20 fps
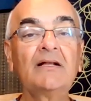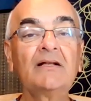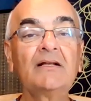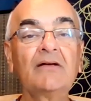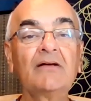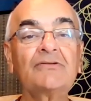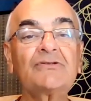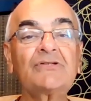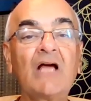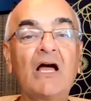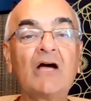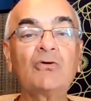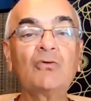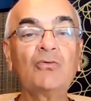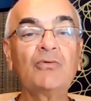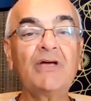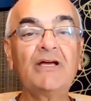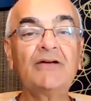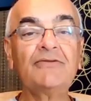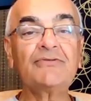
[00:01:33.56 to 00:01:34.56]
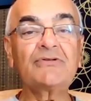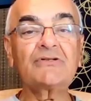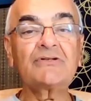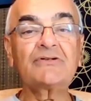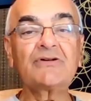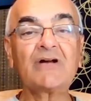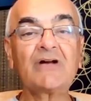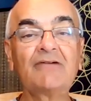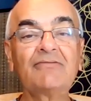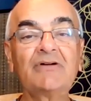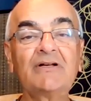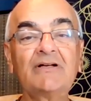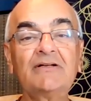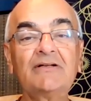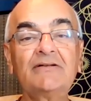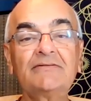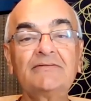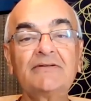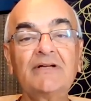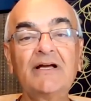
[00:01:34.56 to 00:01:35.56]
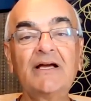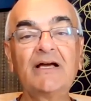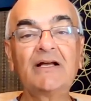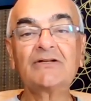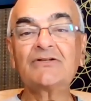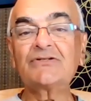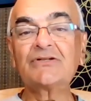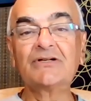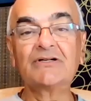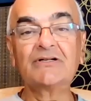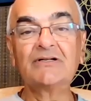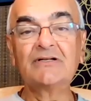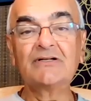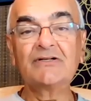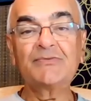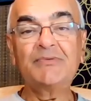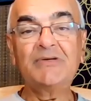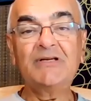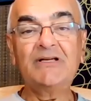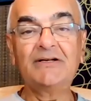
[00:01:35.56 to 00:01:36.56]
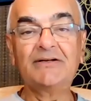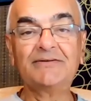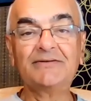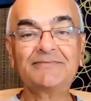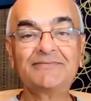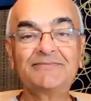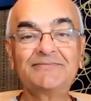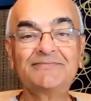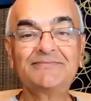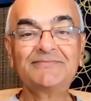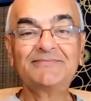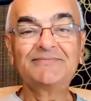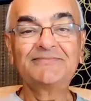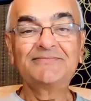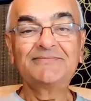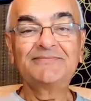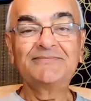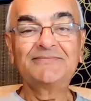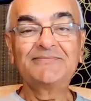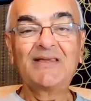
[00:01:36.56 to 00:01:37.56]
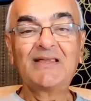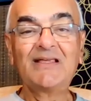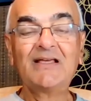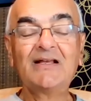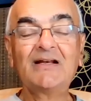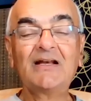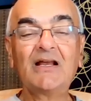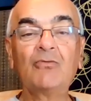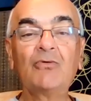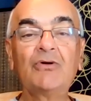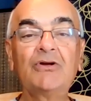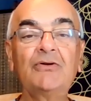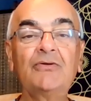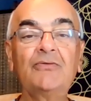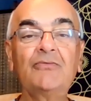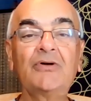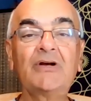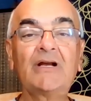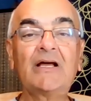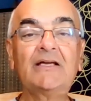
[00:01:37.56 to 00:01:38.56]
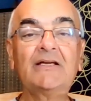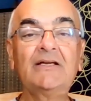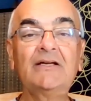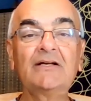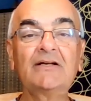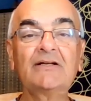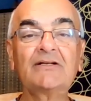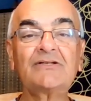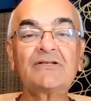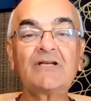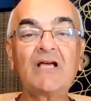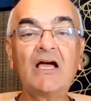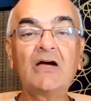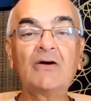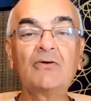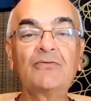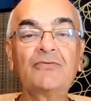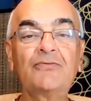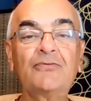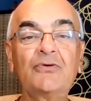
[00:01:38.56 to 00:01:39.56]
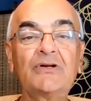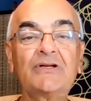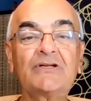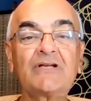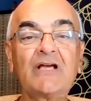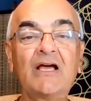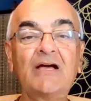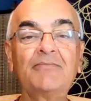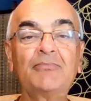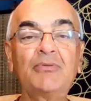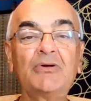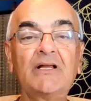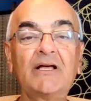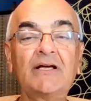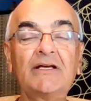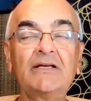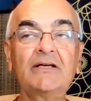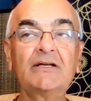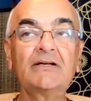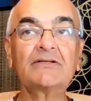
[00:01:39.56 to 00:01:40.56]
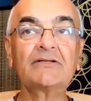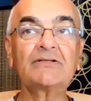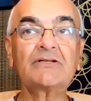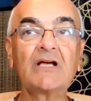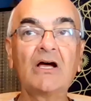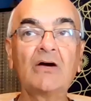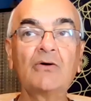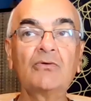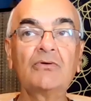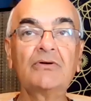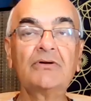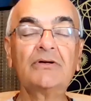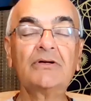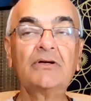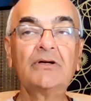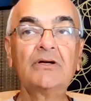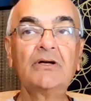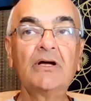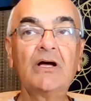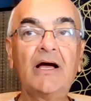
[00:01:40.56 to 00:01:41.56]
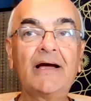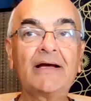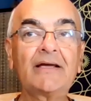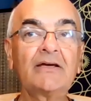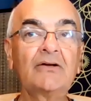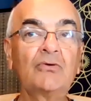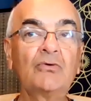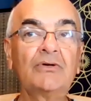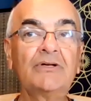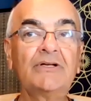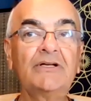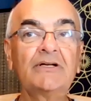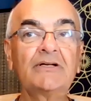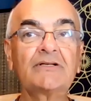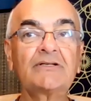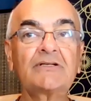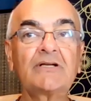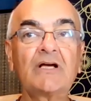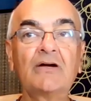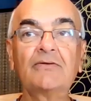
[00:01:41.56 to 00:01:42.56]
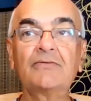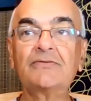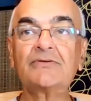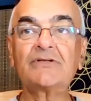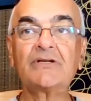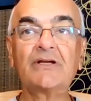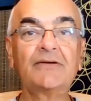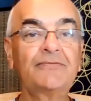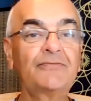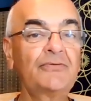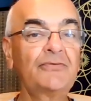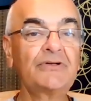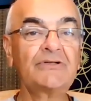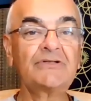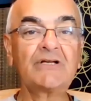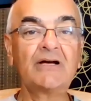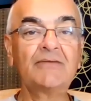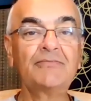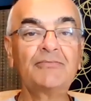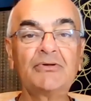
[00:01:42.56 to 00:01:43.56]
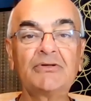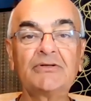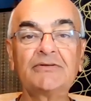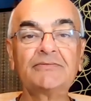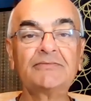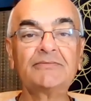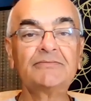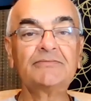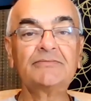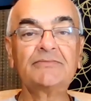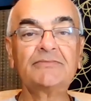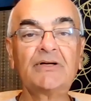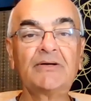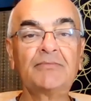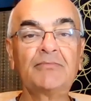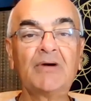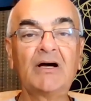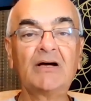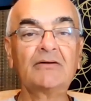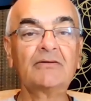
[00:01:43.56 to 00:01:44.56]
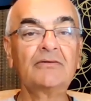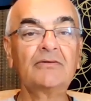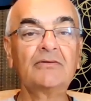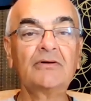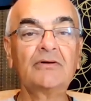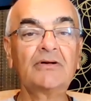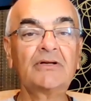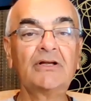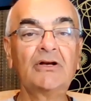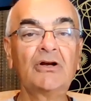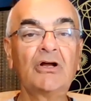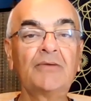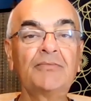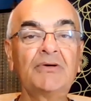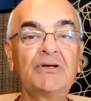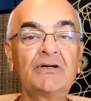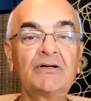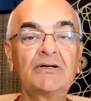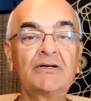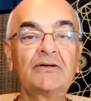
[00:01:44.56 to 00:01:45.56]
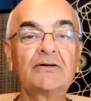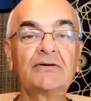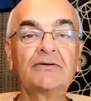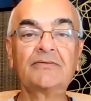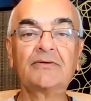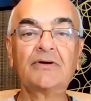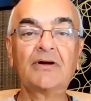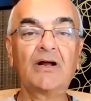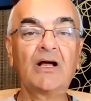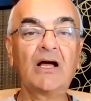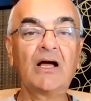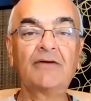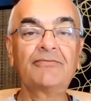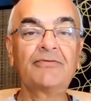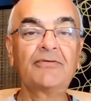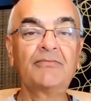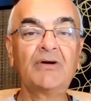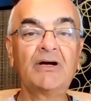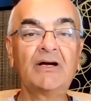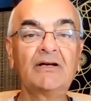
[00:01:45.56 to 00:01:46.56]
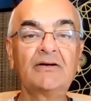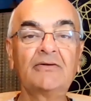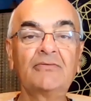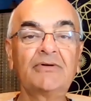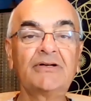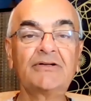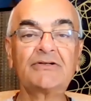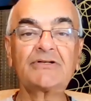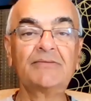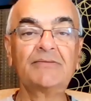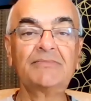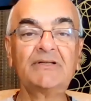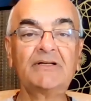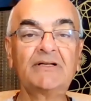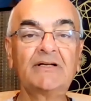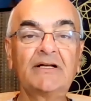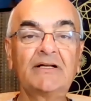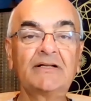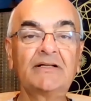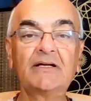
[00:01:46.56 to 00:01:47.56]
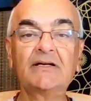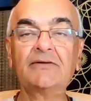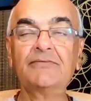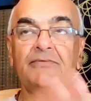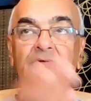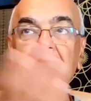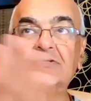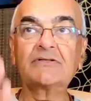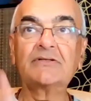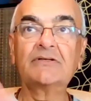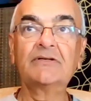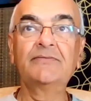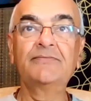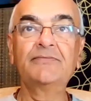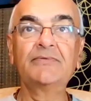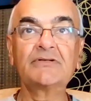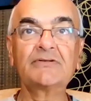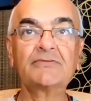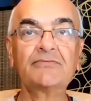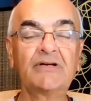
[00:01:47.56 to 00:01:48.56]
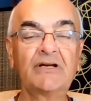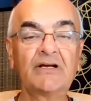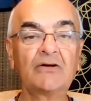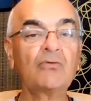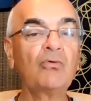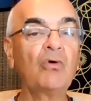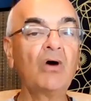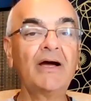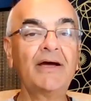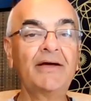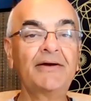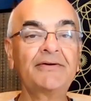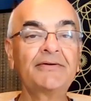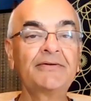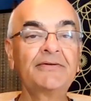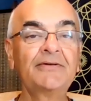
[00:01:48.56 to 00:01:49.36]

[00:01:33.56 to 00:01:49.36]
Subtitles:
Now, sound waves travel at a certain speed. Now, when I hear a sound, for example, I can only hear a sound, say, for example, about a kilometer or a half a mile away, something like that, if it's very quiet.